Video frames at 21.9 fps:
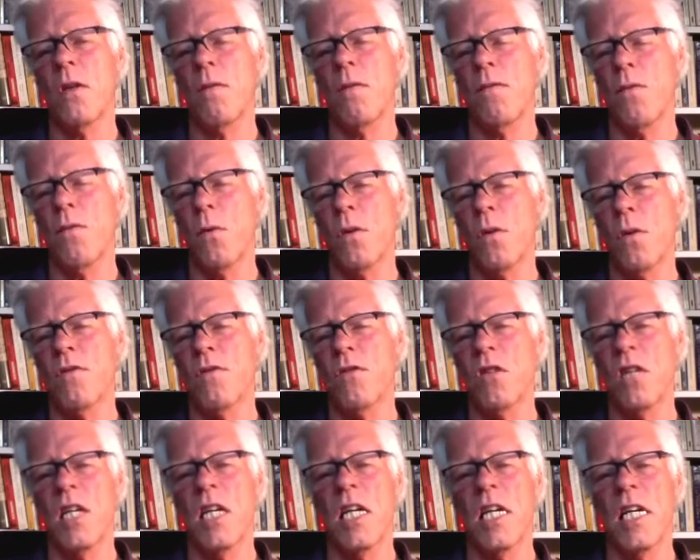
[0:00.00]
4th of
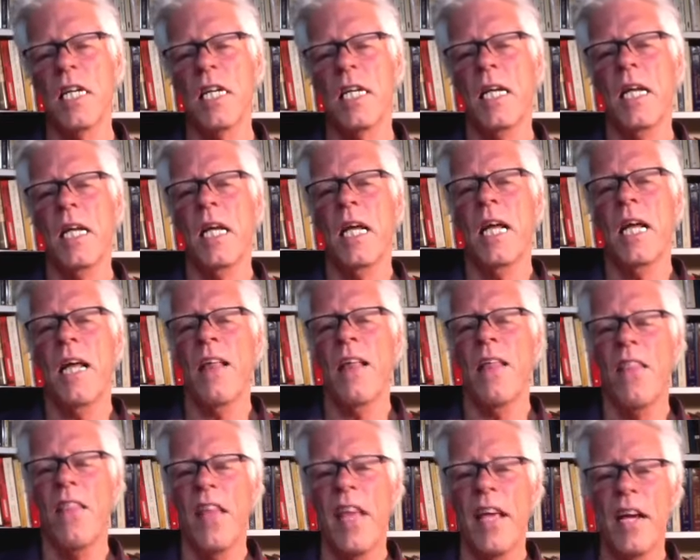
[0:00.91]
July,
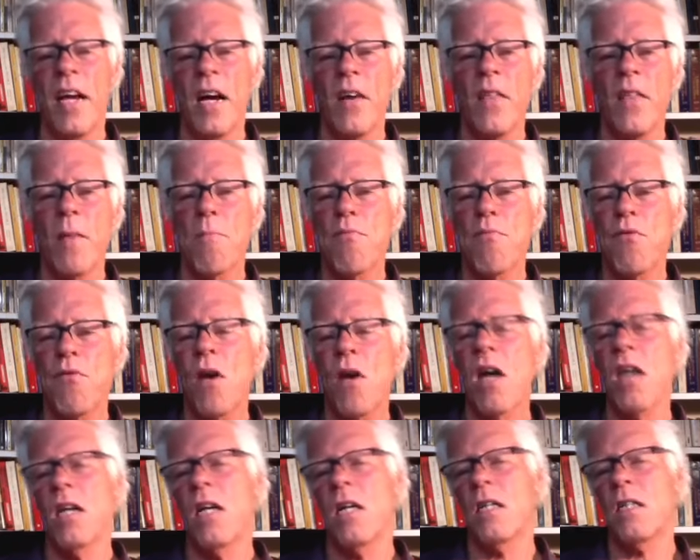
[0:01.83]
they are the
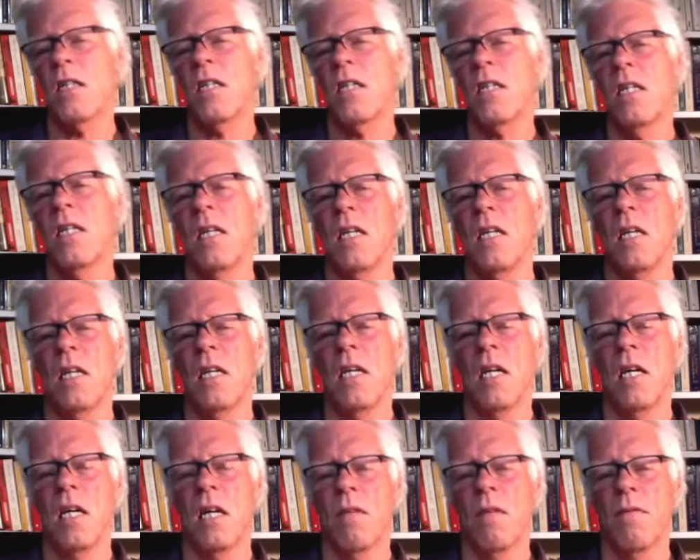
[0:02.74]
product
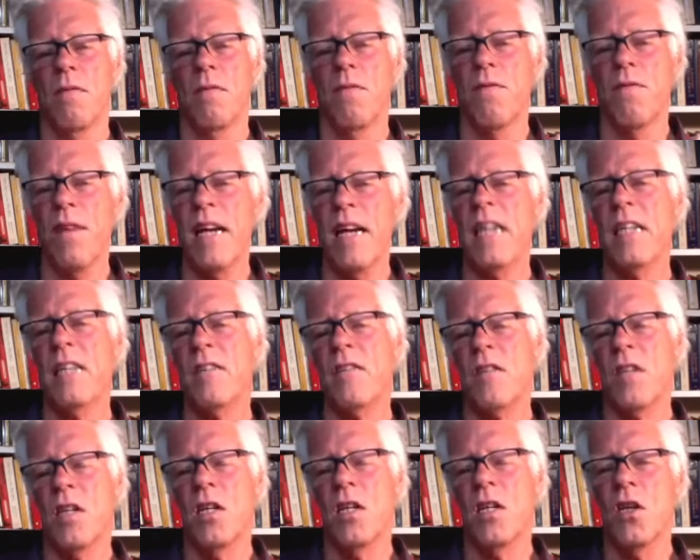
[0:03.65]
of
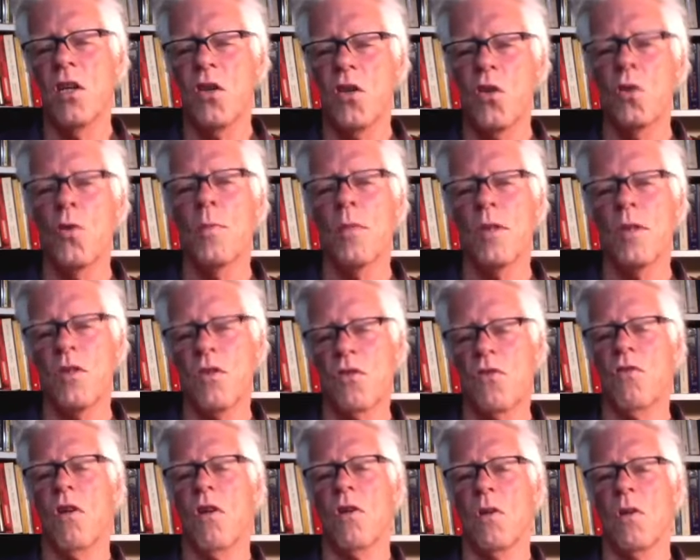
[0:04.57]
vast human
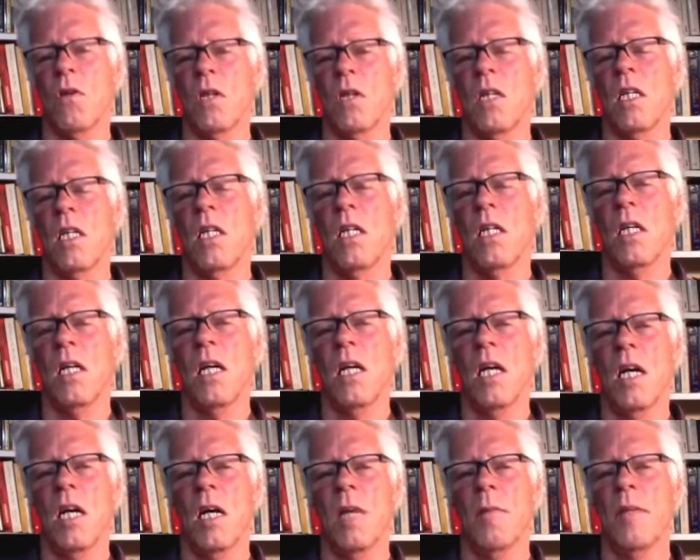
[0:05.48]
struggle.
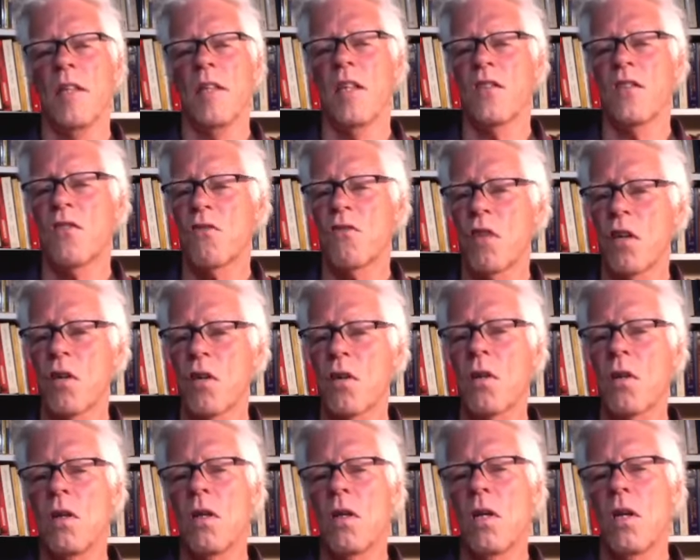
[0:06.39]
I mean, the
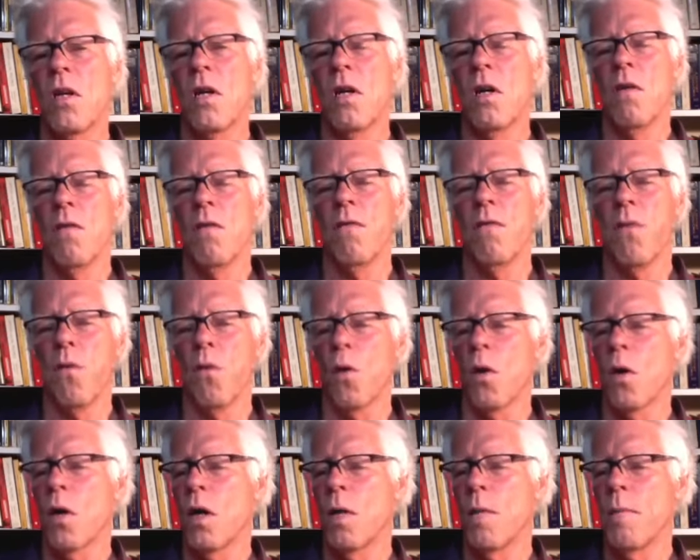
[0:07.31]
struggle
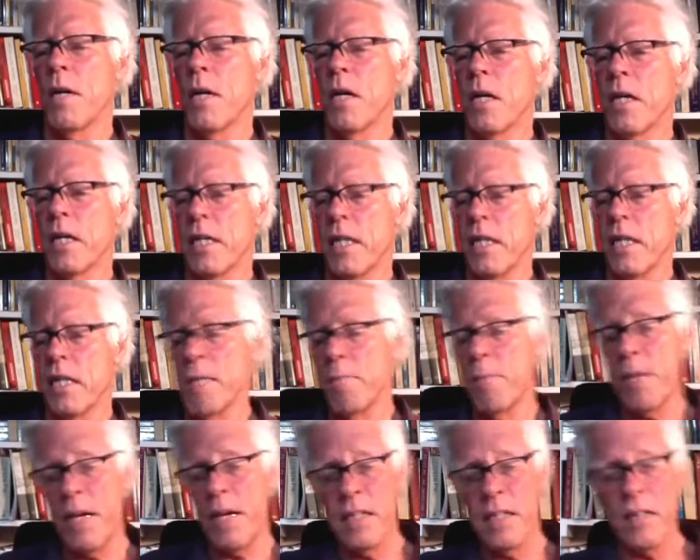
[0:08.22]
for American
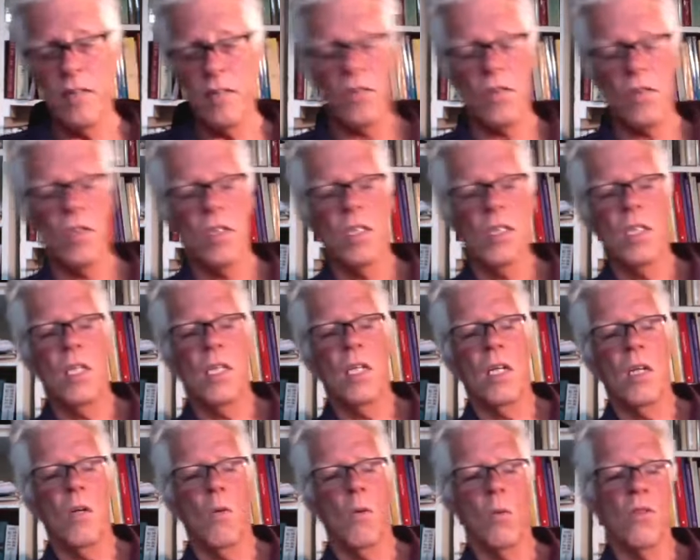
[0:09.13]
independence
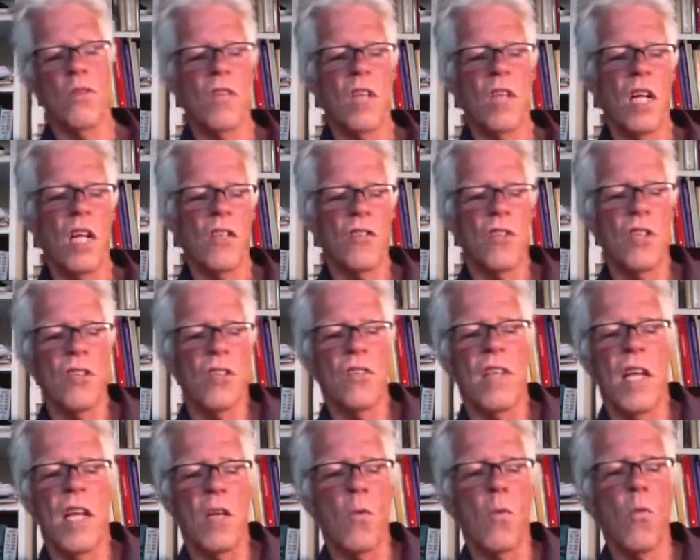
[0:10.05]
was not just
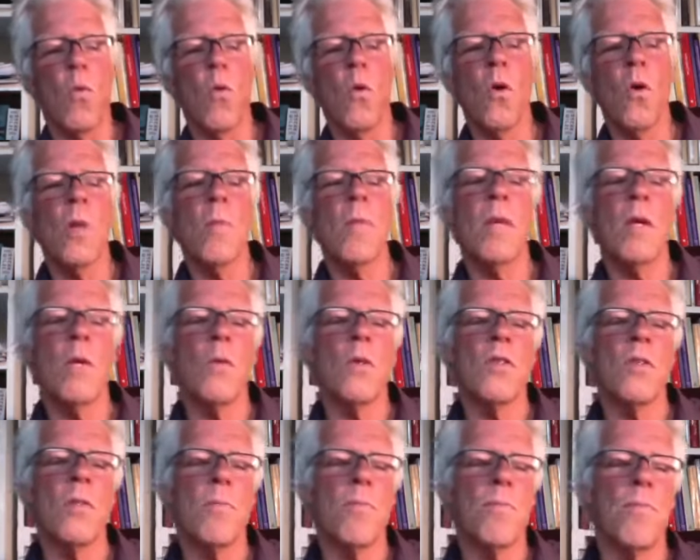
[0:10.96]
that war,
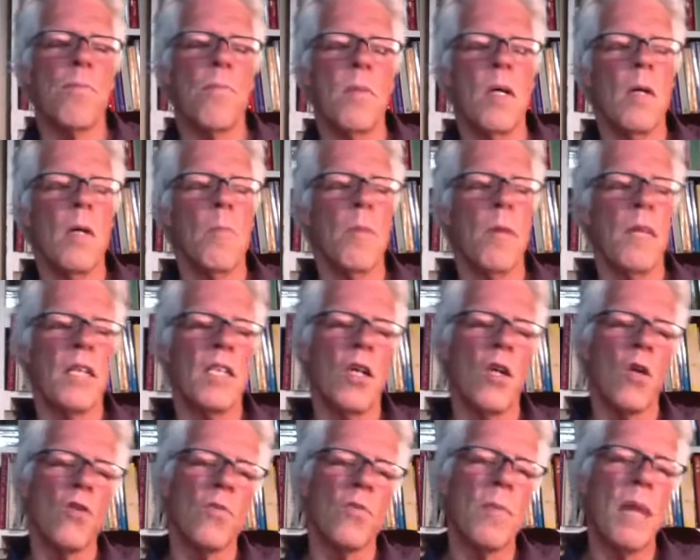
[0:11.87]
but
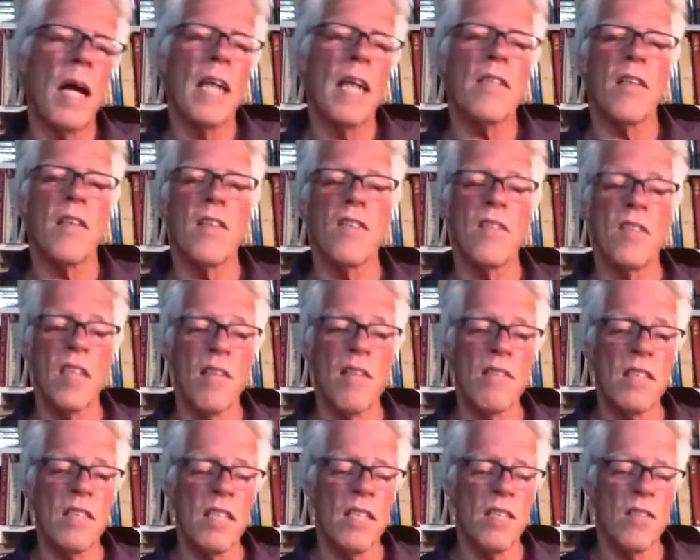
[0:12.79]
goes back to the
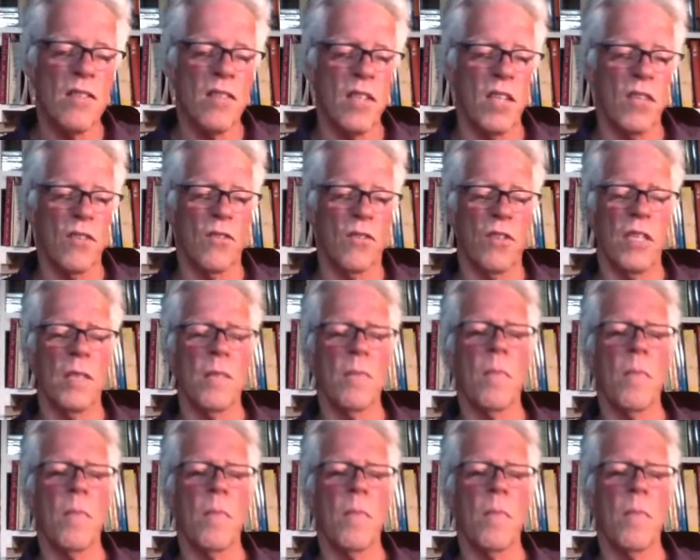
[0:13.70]
17th century.